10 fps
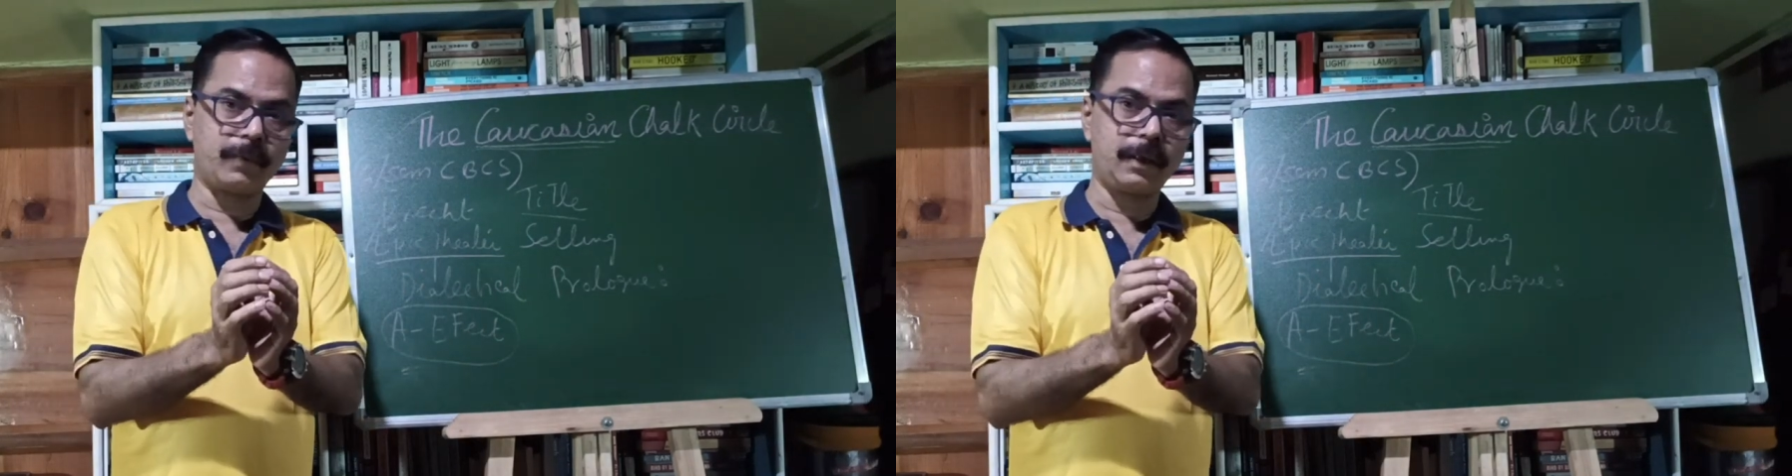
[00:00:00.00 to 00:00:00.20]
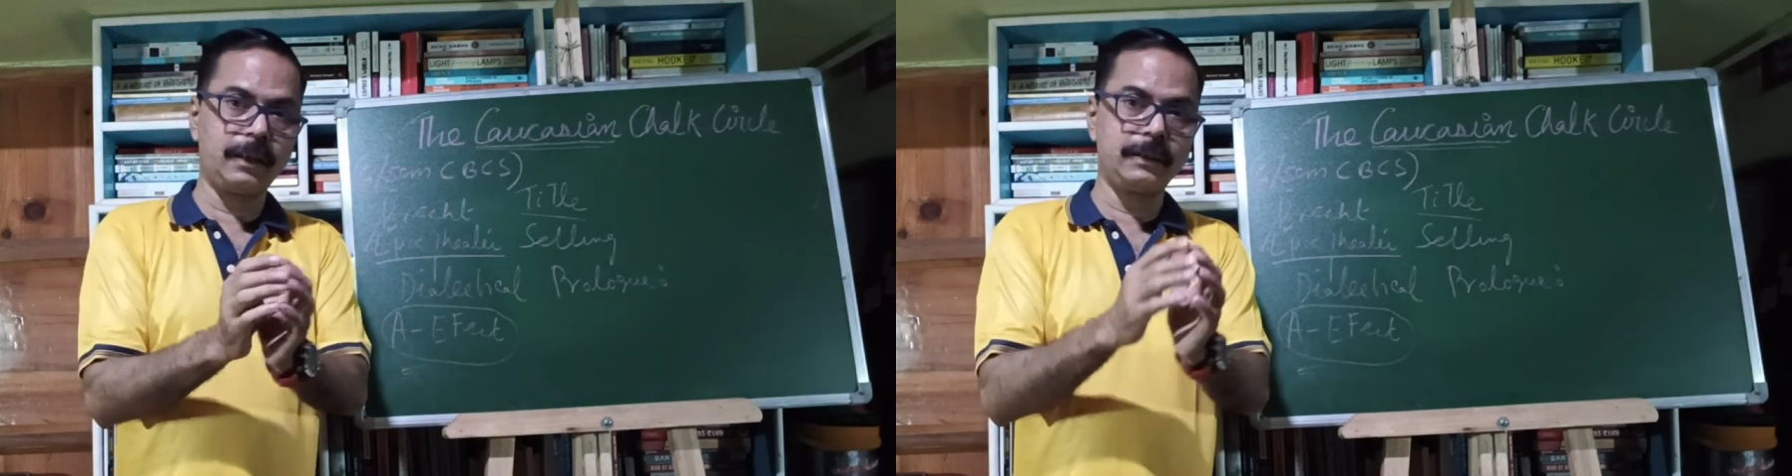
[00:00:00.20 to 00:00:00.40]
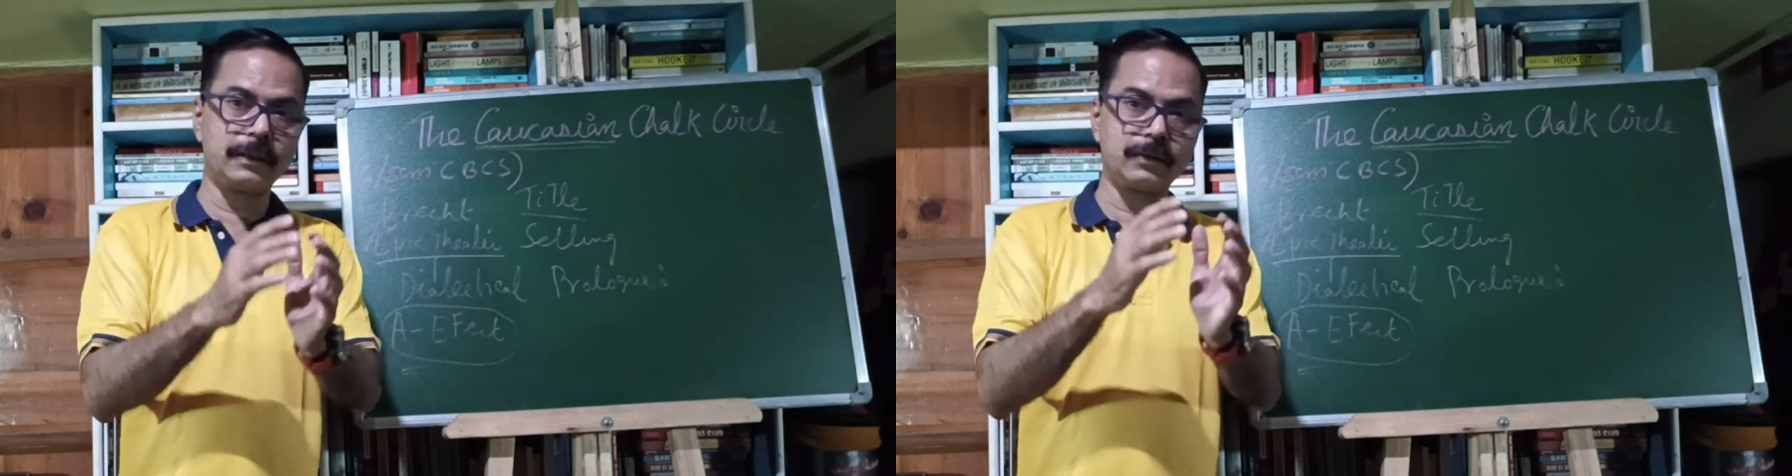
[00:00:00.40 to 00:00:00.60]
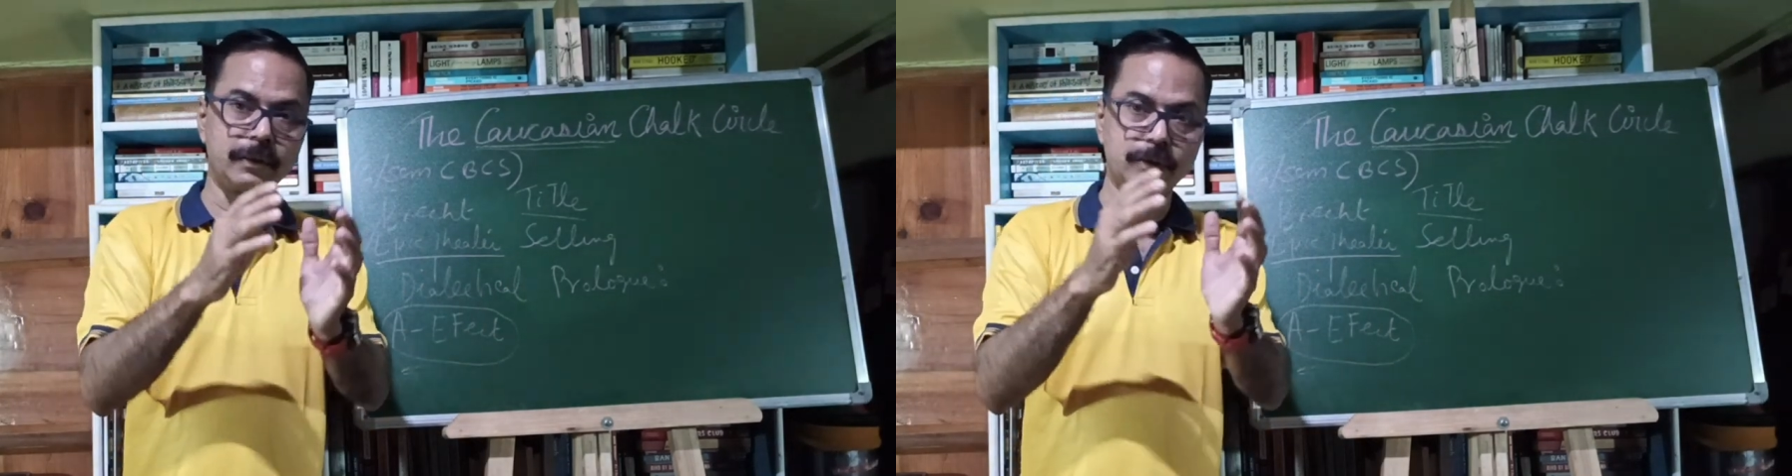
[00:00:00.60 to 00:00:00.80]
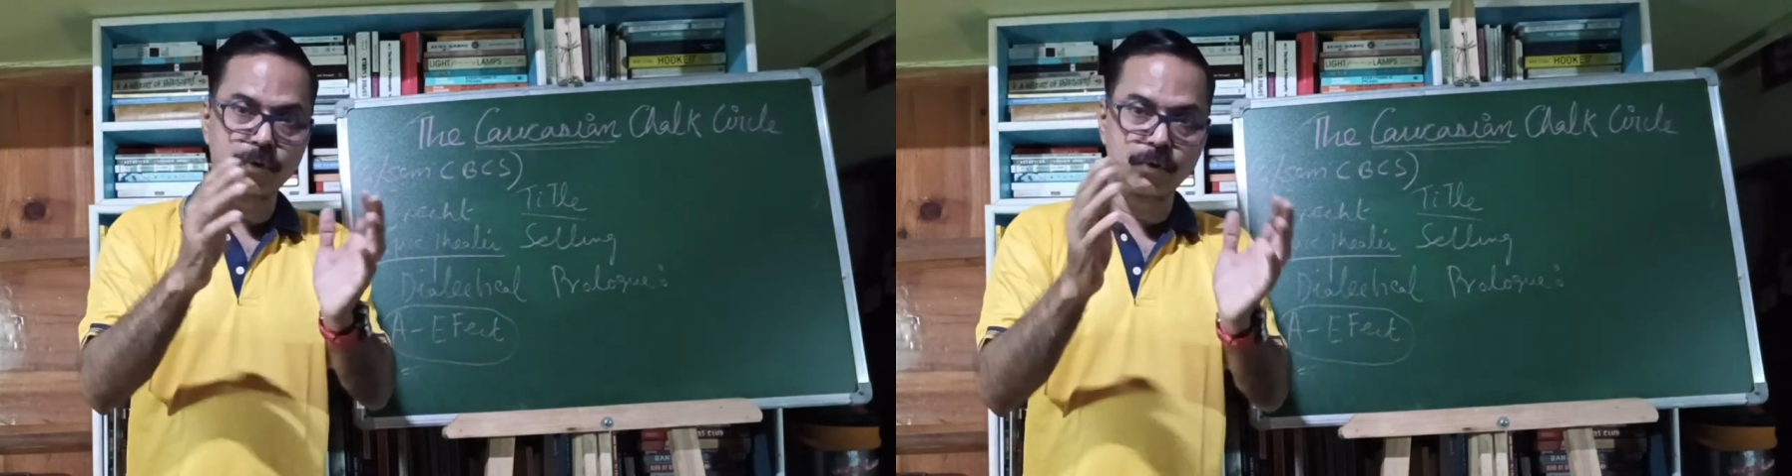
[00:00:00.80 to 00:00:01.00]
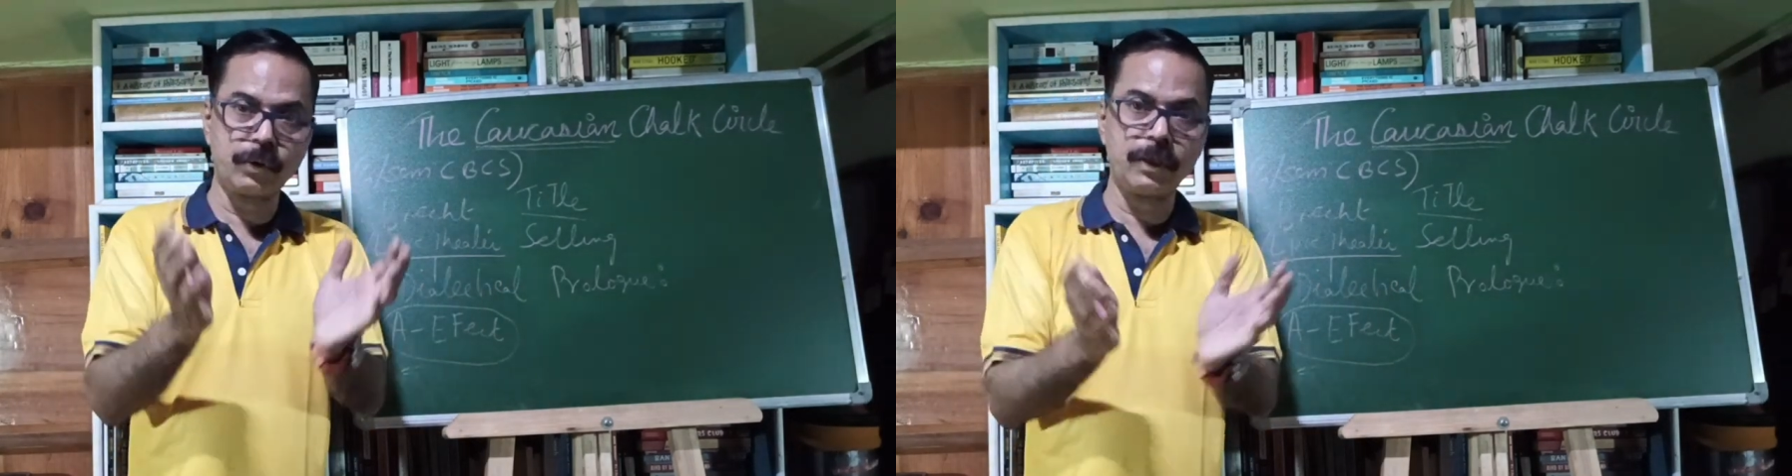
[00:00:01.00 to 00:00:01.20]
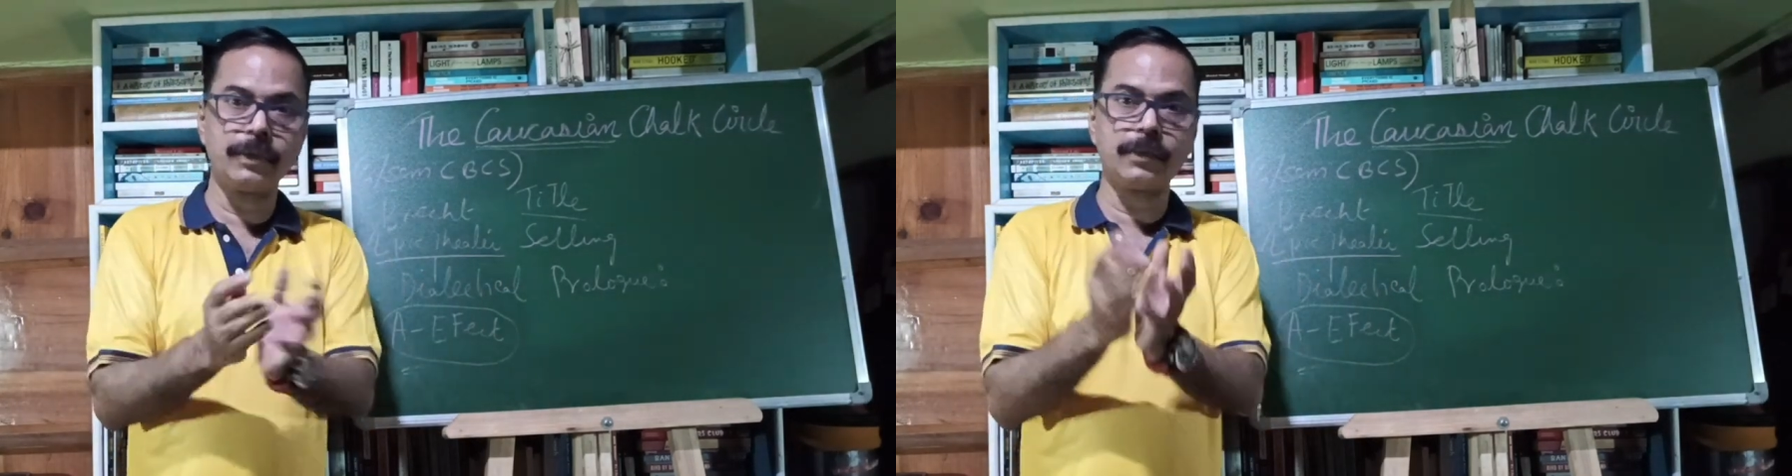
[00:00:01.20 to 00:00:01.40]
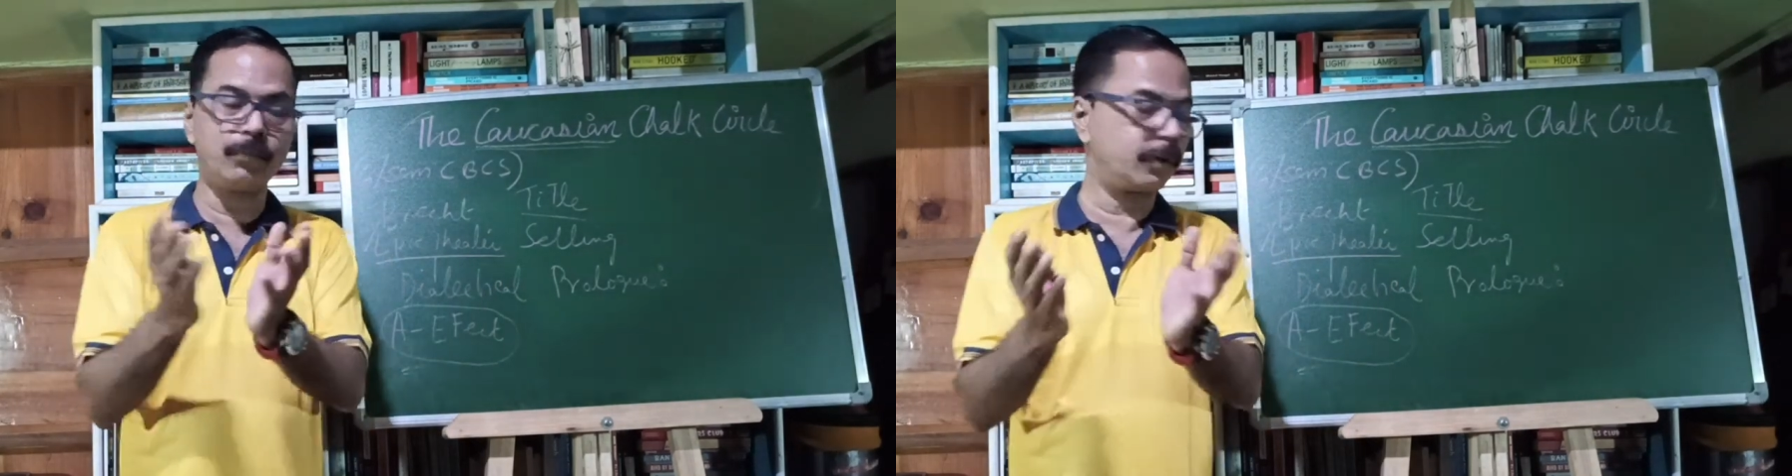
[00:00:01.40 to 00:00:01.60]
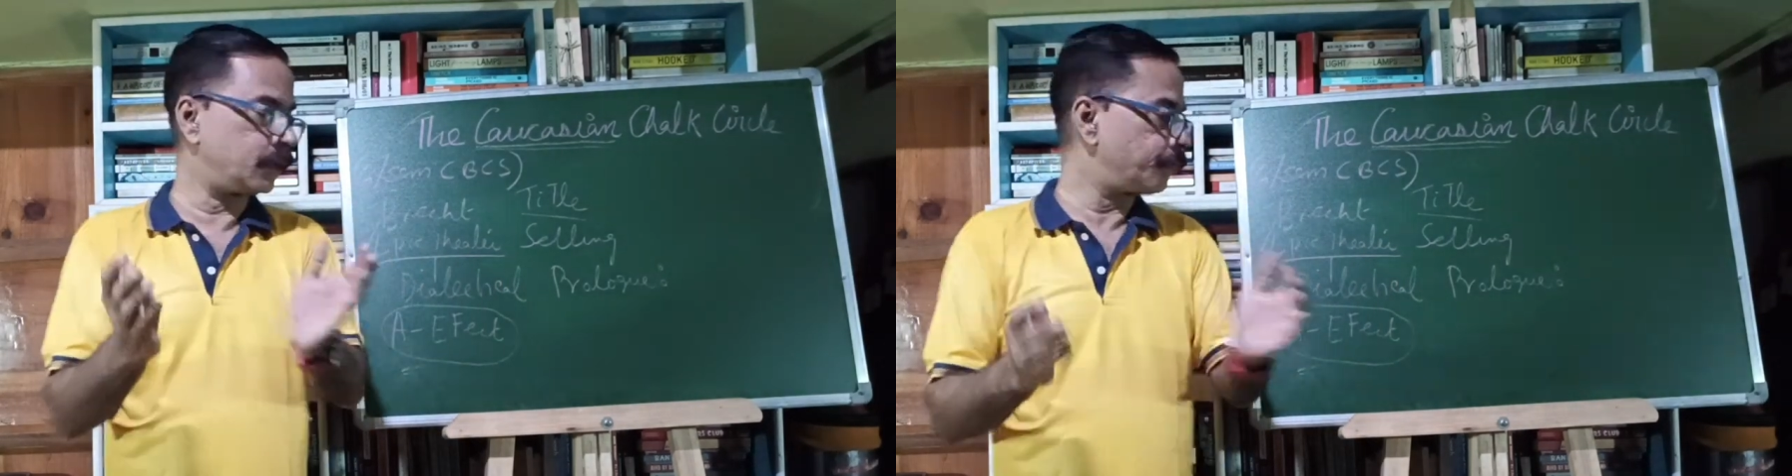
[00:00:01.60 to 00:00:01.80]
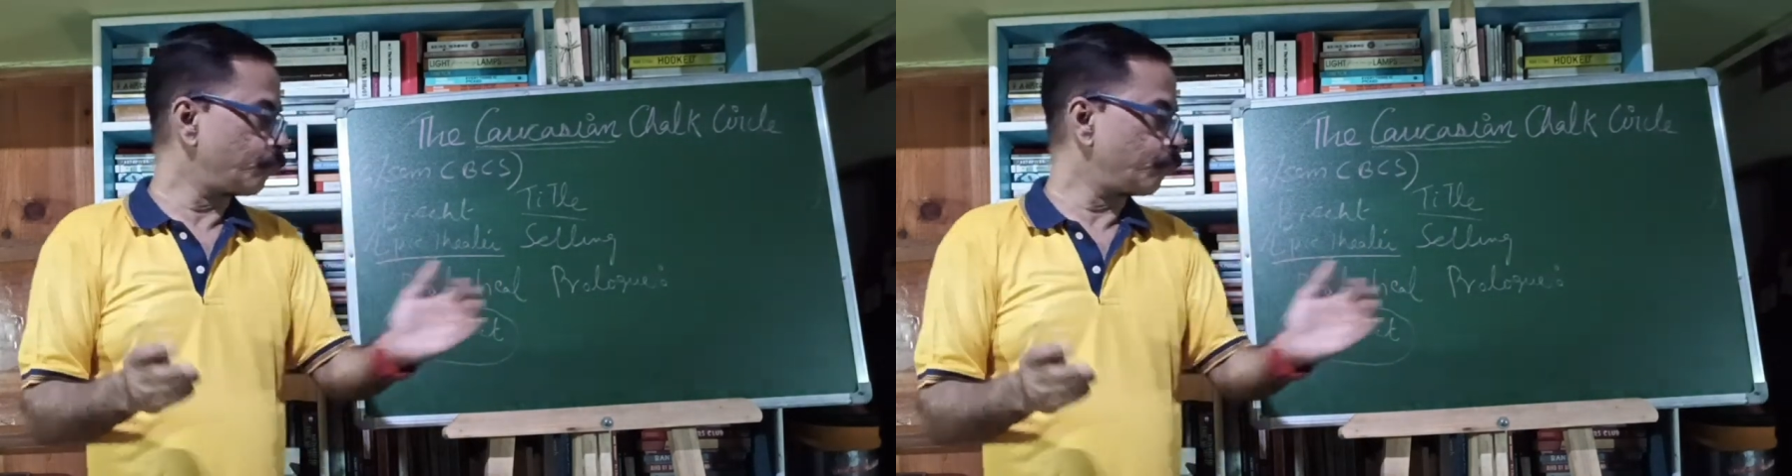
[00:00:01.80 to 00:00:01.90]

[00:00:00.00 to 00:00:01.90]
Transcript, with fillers: It is a story with a moral.